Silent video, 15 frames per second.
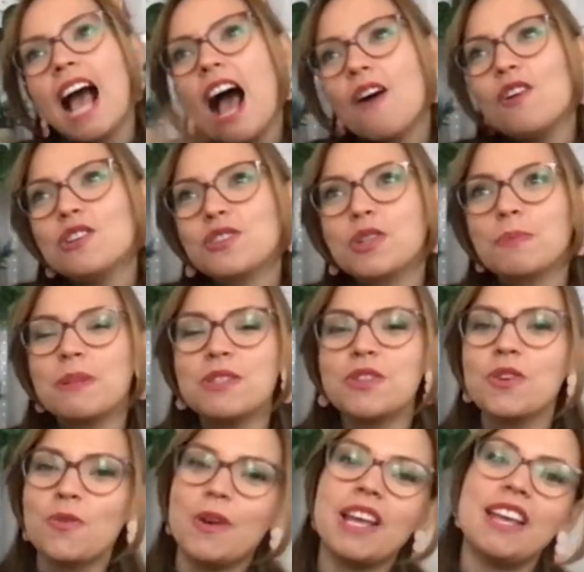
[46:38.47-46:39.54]
how I should be
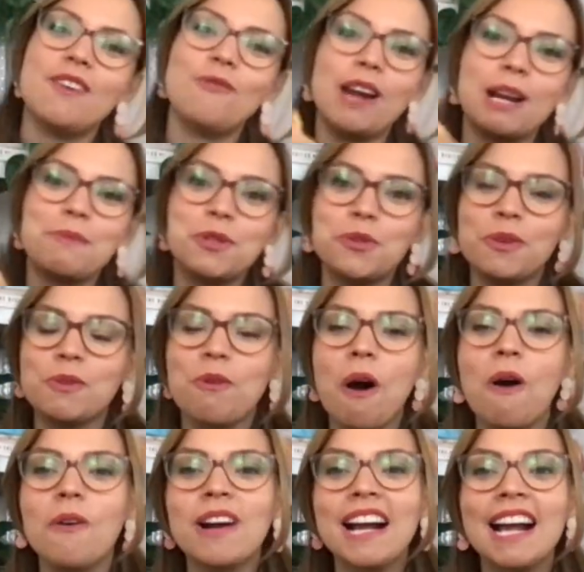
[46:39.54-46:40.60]
doing, what I'm doing
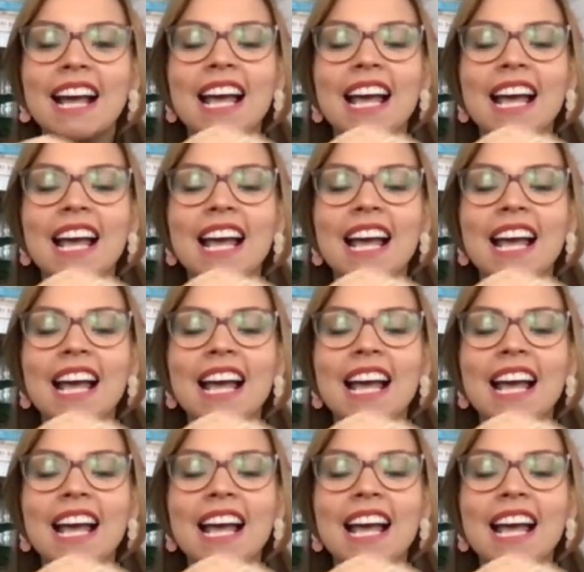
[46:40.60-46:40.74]
wrong.